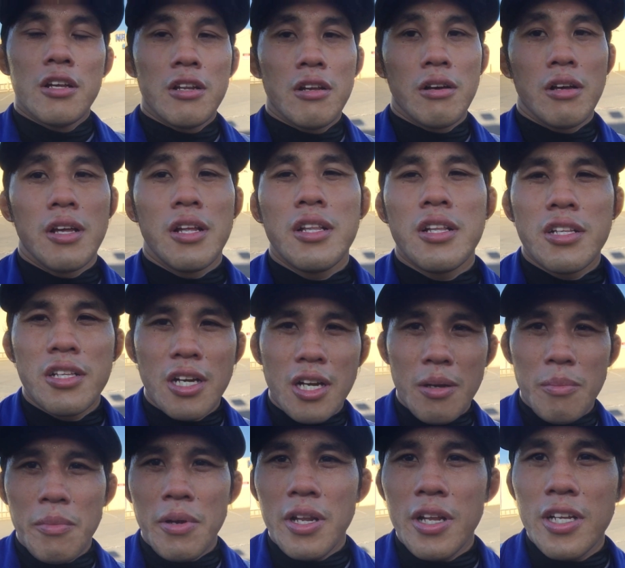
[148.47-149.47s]
In the
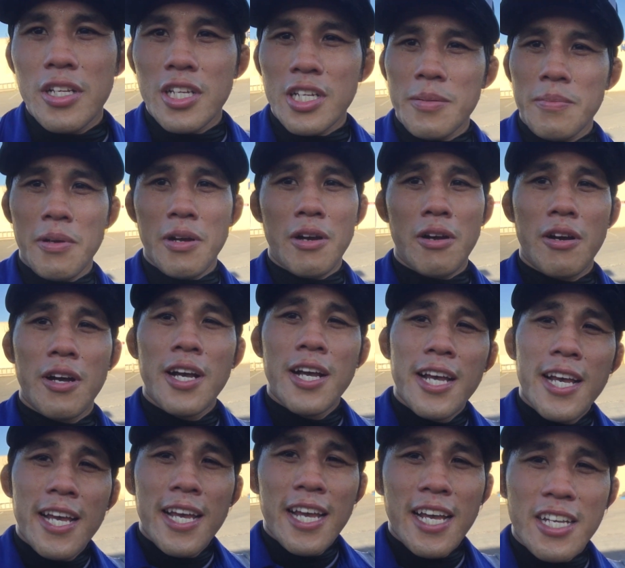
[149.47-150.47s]
documentary, it talks about
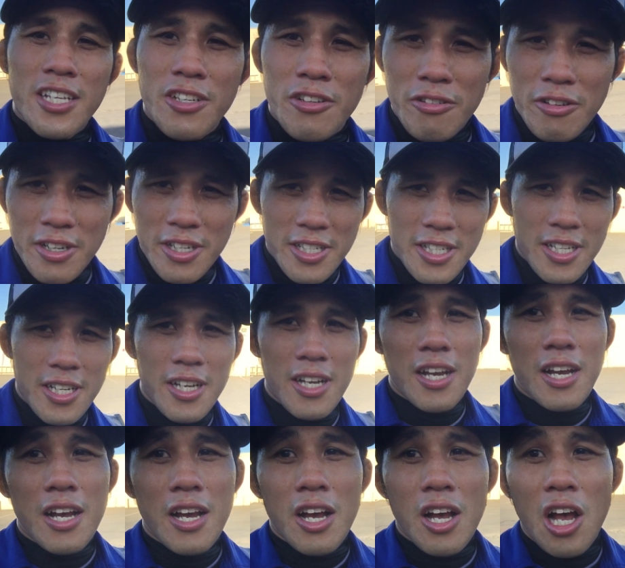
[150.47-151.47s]
Rickson Gracie,
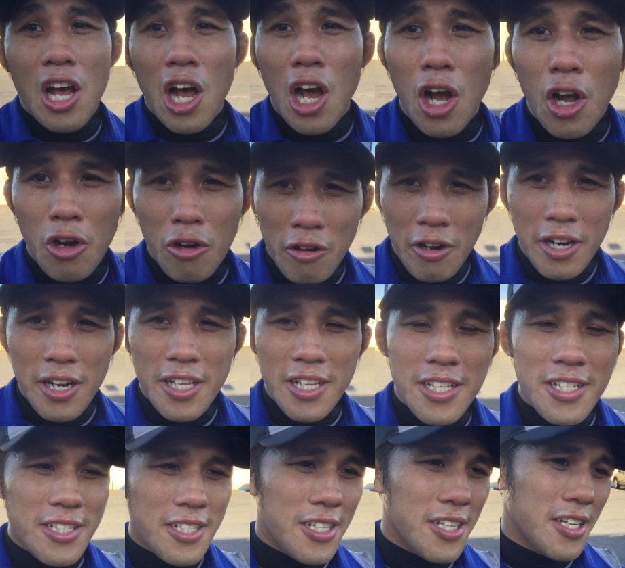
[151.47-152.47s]
how great he
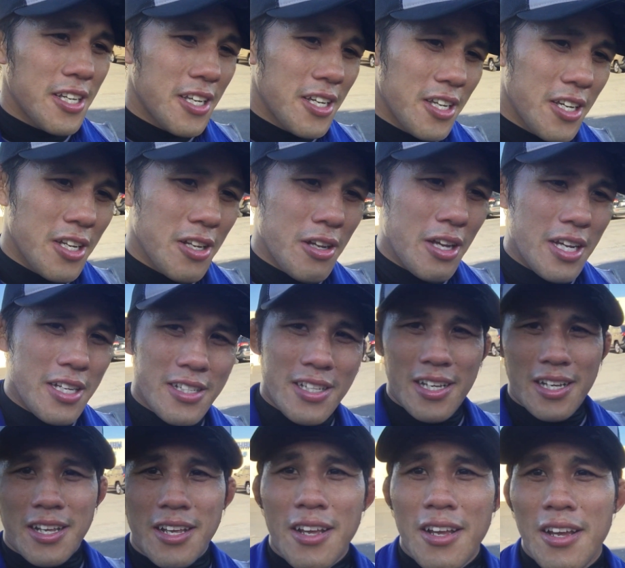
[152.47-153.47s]
is. Has
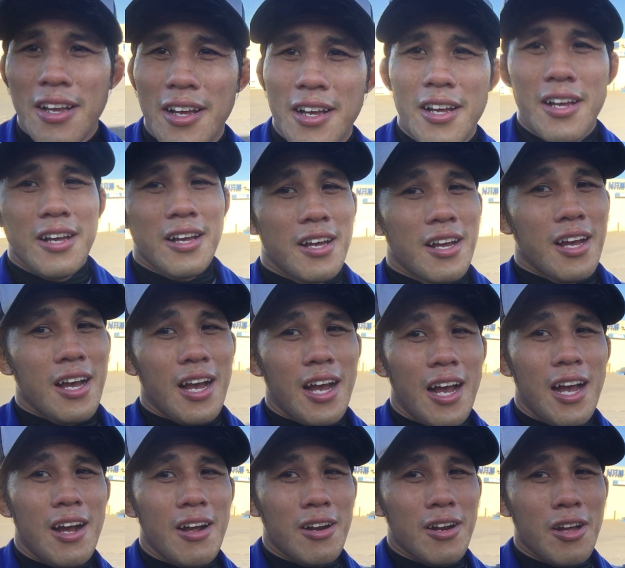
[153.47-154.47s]
like, I
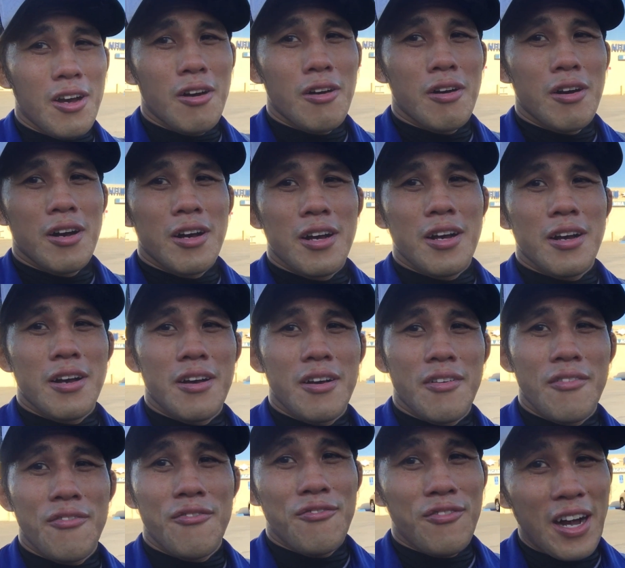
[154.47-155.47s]
don't know,
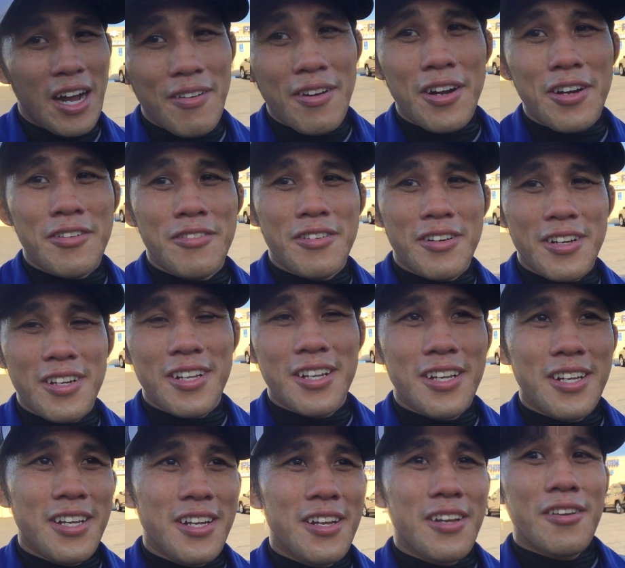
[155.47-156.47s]
500
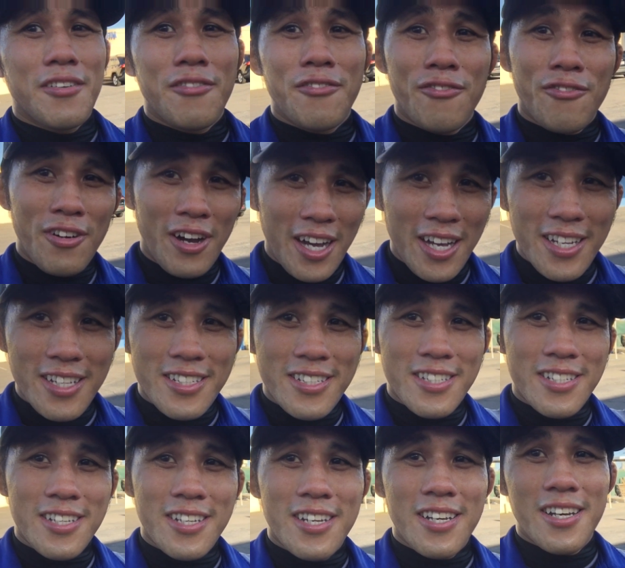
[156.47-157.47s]

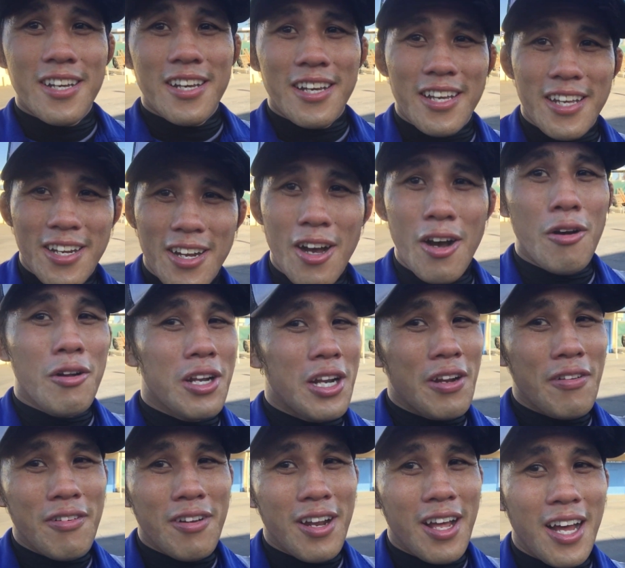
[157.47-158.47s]
fights and
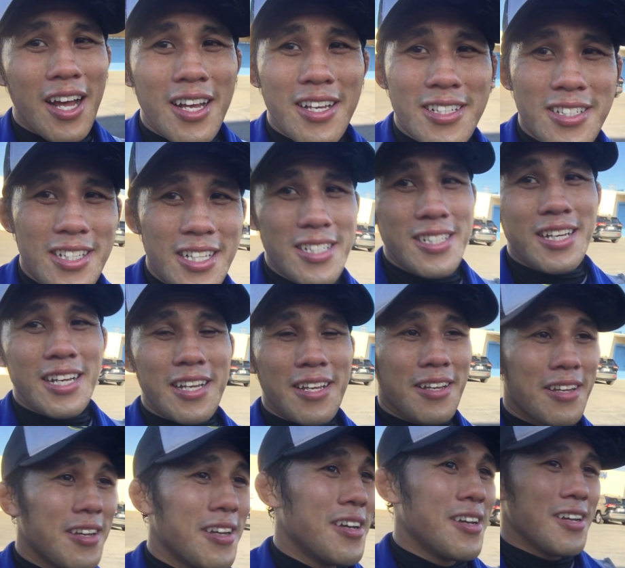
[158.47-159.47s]
never lost. That's like,
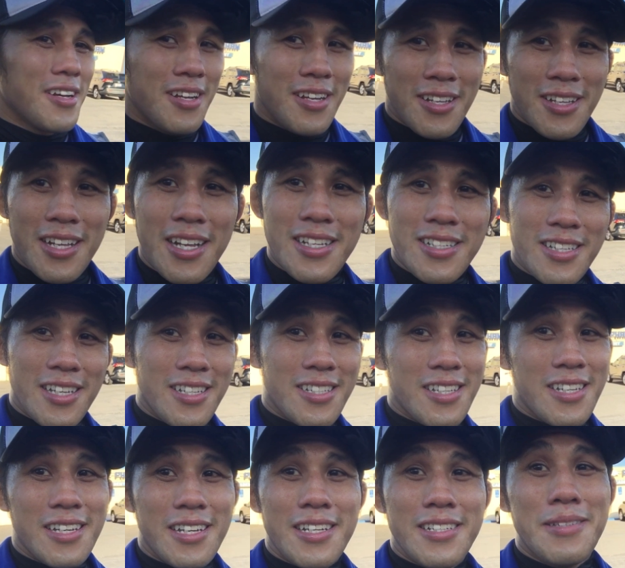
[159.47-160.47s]

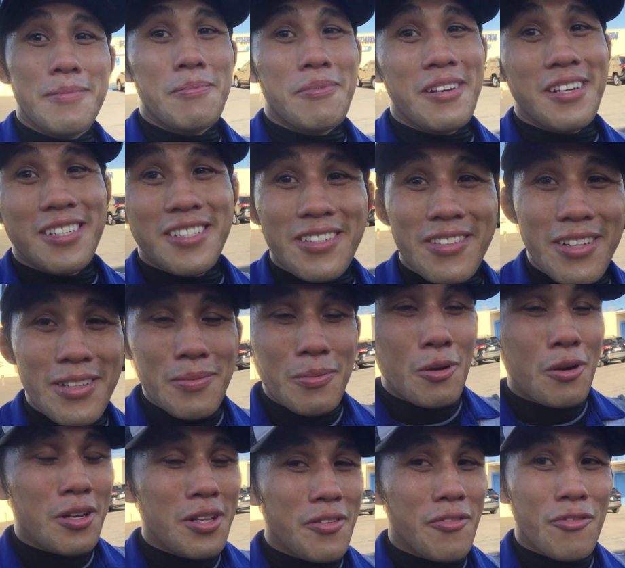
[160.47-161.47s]
that's impressive. That's
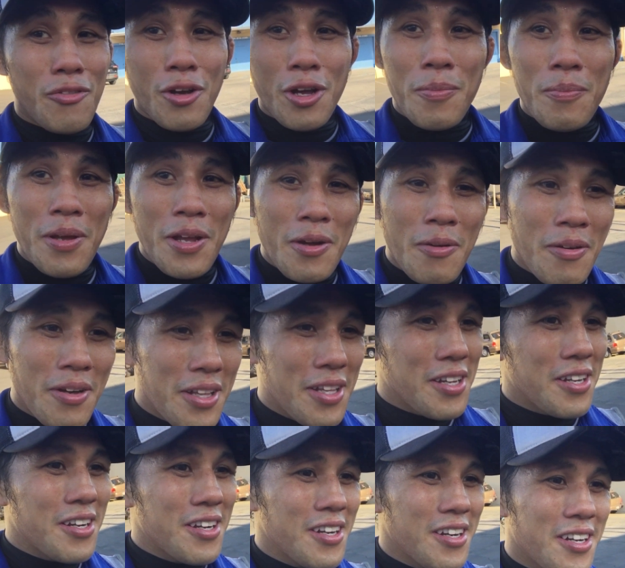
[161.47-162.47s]
more than Floyd
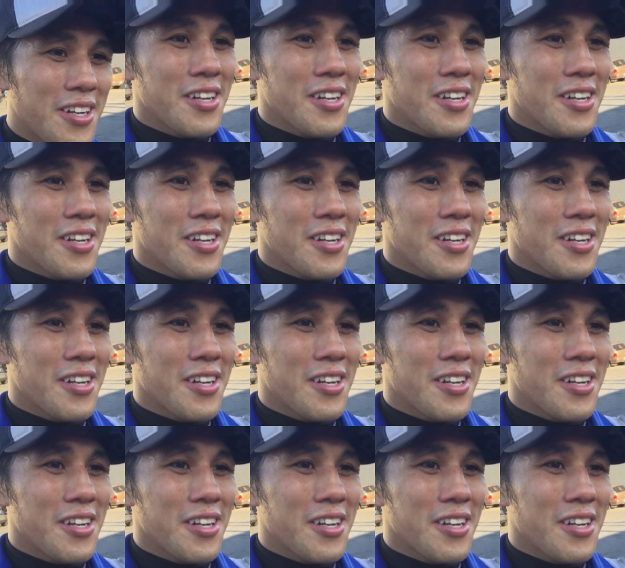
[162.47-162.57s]
Mayweather.